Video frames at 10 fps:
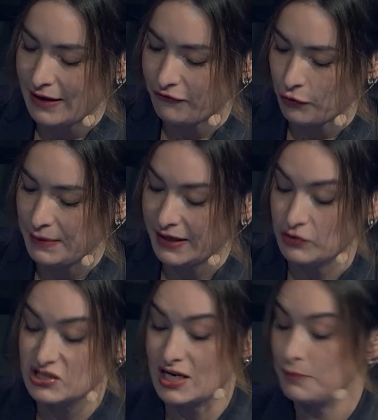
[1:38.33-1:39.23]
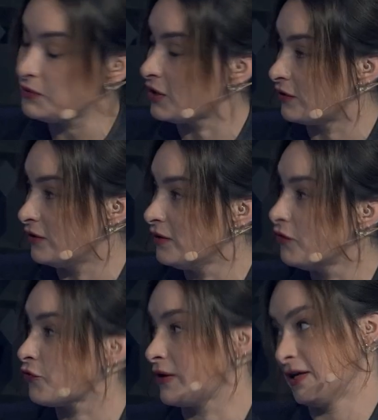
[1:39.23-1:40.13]
for being a champion
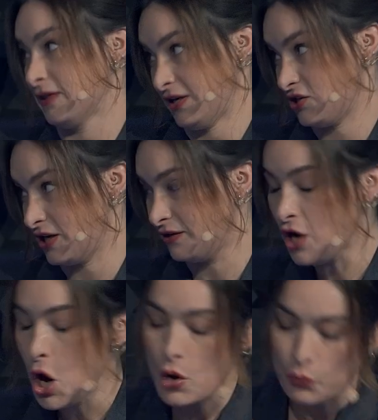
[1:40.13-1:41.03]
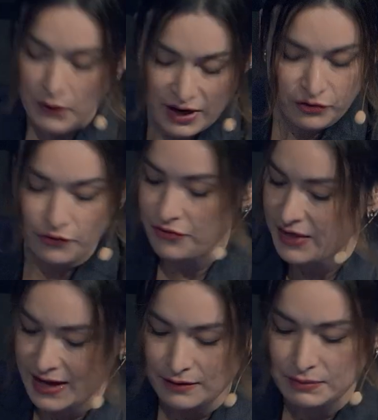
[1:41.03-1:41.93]
for regulation rather
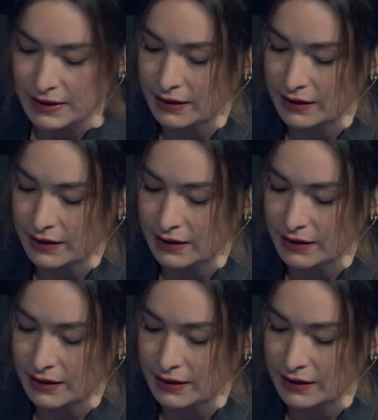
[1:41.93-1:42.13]
than being